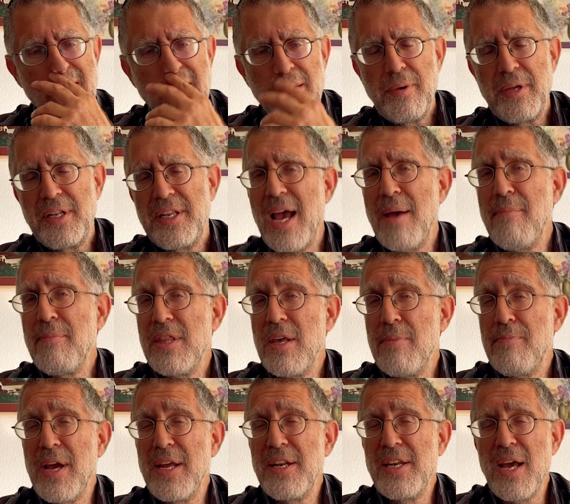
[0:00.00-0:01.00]
But
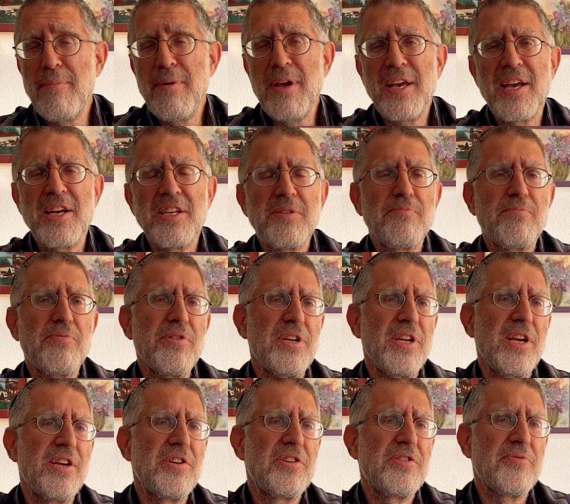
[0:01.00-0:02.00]
the pandemic has
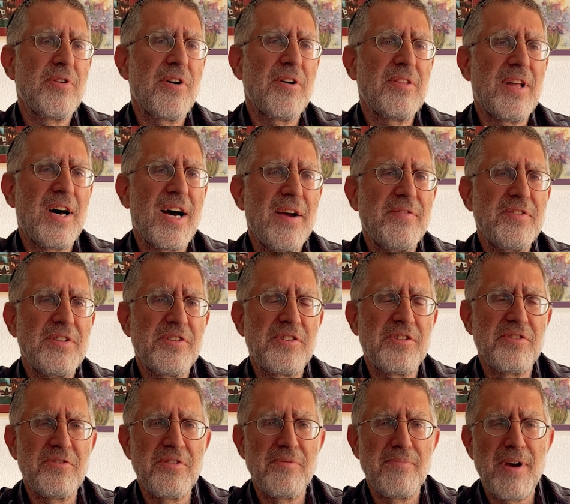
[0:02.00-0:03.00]
put into our lives a
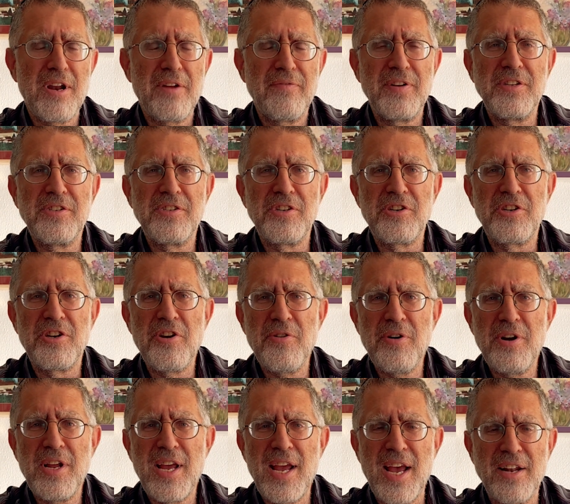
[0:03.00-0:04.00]
certain amount of
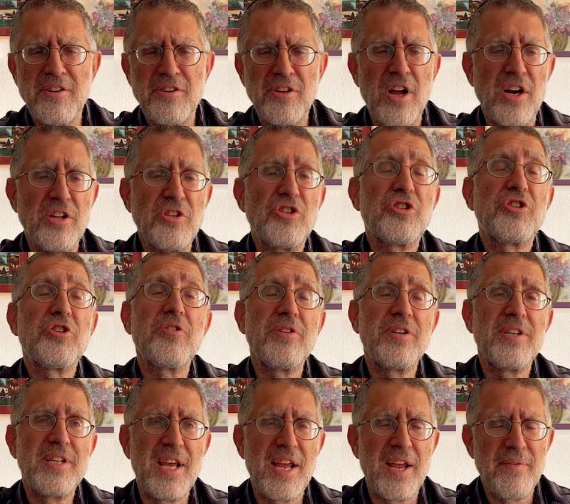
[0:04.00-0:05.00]
insecurity and
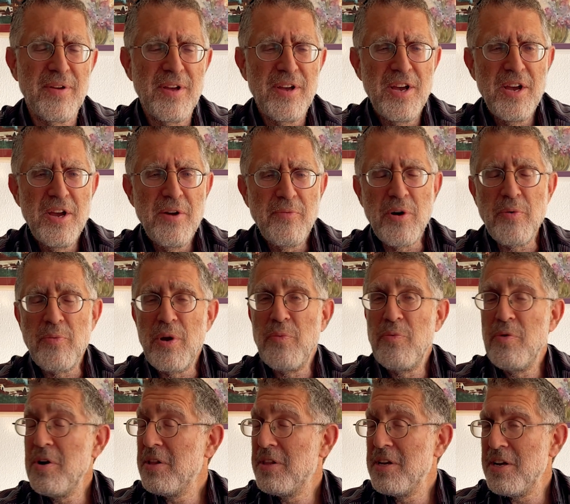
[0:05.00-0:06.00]
uncertainty where we
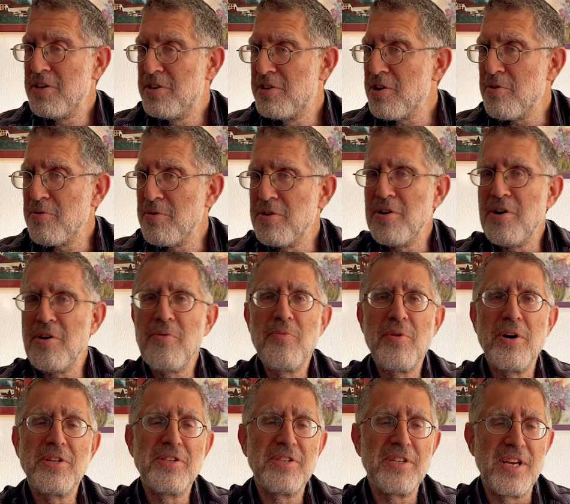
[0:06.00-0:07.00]
really don't know
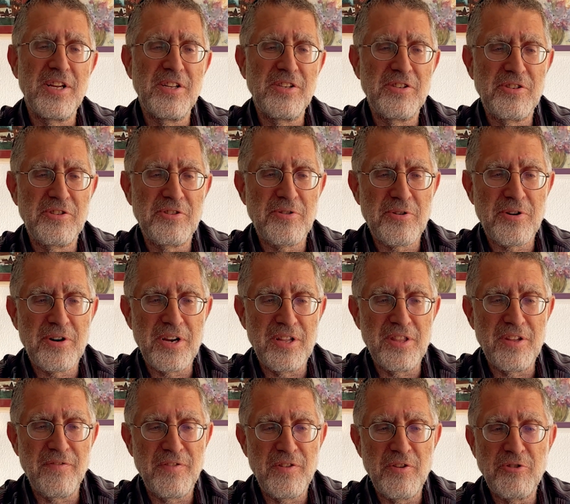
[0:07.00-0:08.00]
what's in store in
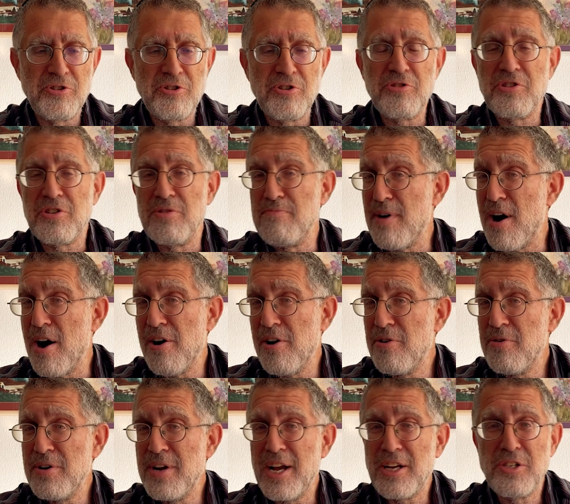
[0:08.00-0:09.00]
the future,
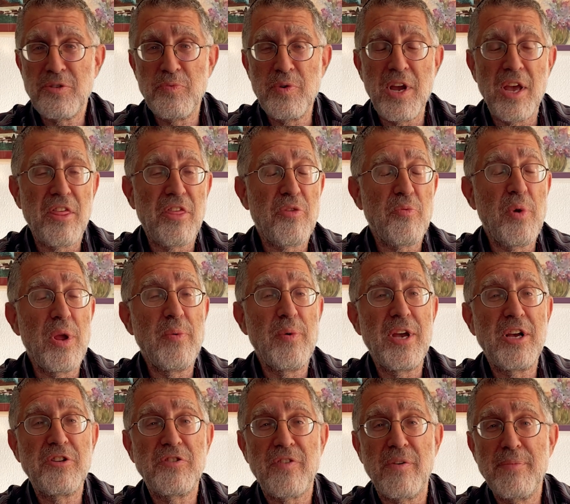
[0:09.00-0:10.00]
tomorrow, next week, 3
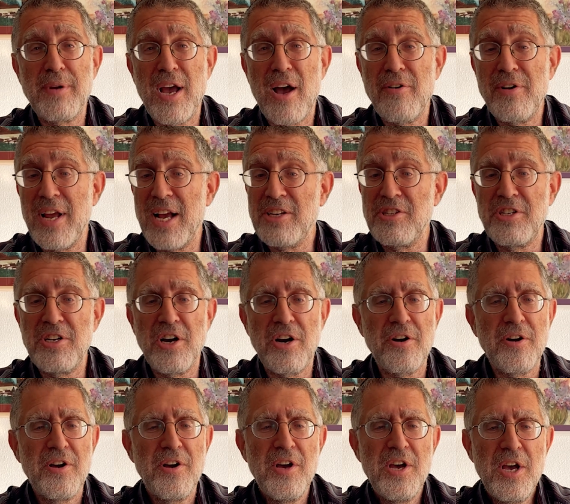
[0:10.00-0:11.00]
weeks from now, next
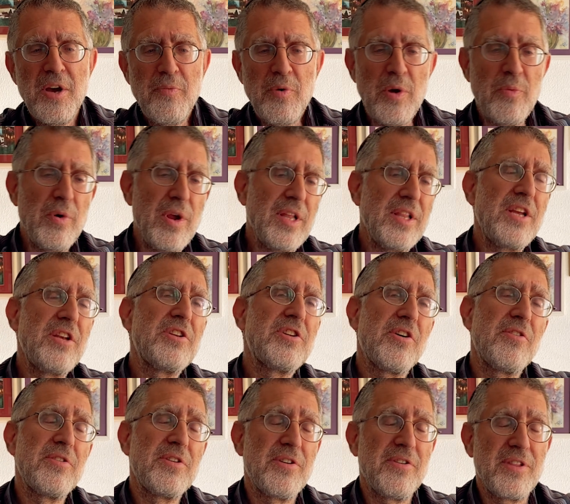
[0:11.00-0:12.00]
year. We really
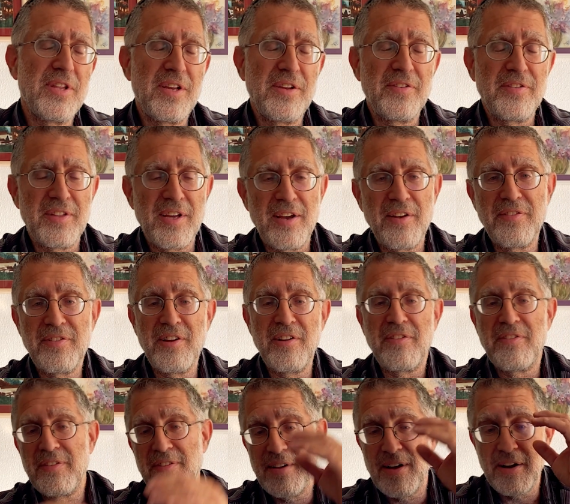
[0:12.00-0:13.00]
don't know these things.
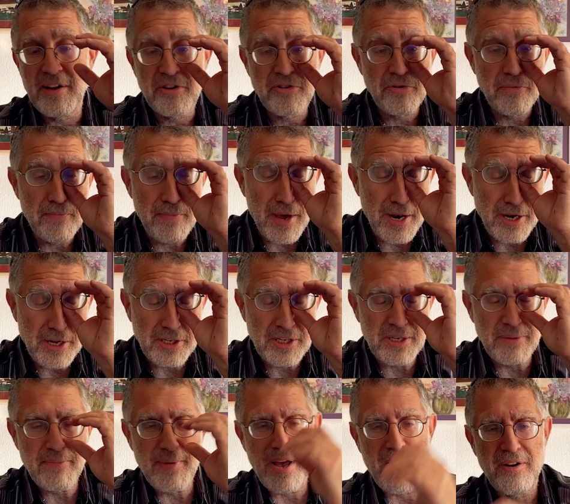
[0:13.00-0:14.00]
It's a tremendous
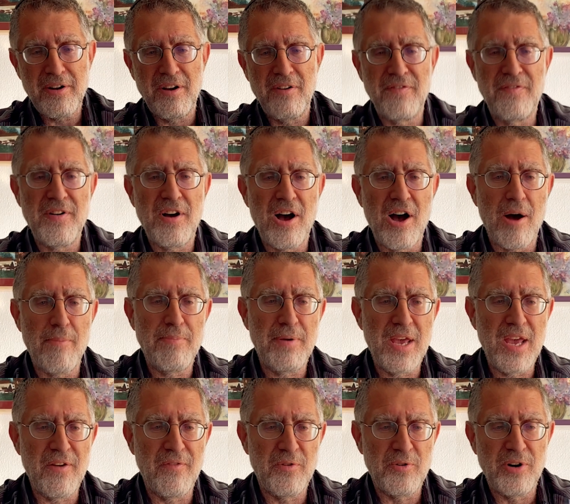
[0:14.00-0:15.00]
amount of
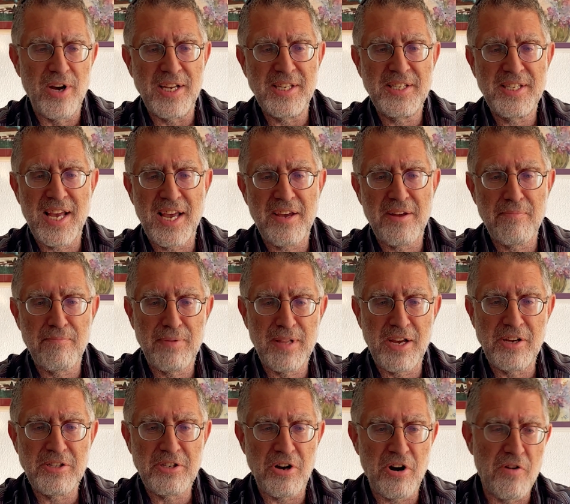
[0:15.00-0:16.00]
upheaval has taken
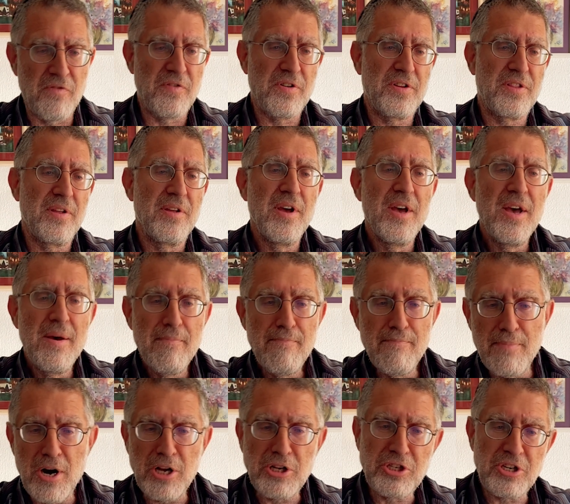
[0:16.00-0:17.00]
place over
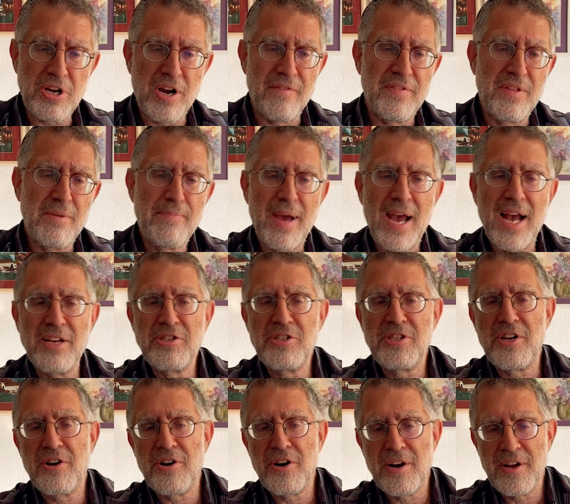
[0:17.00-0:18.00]
much of the past
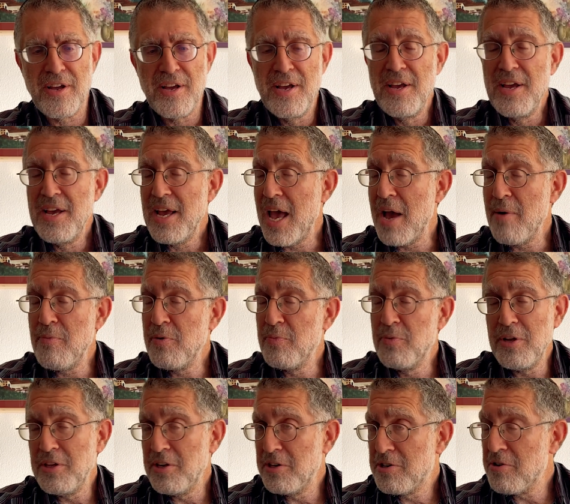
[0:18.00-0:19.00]
year, and we
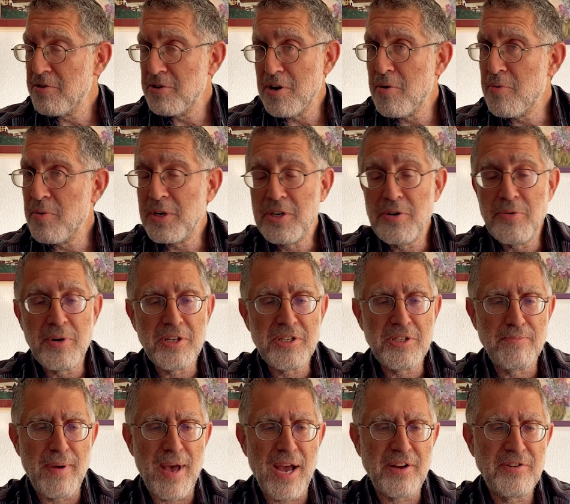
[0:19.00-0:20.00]
really don't know what to
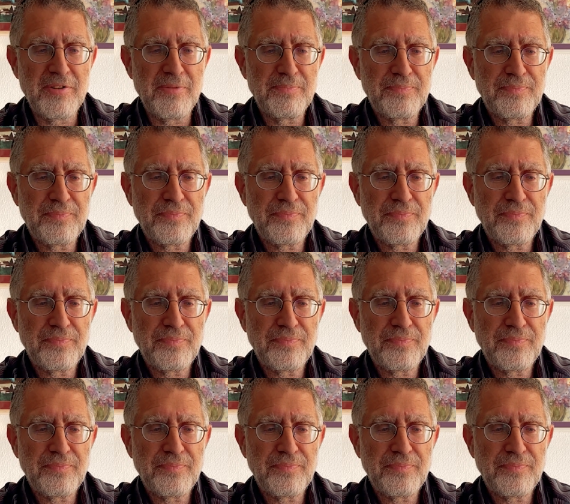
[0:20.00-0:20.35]
expect.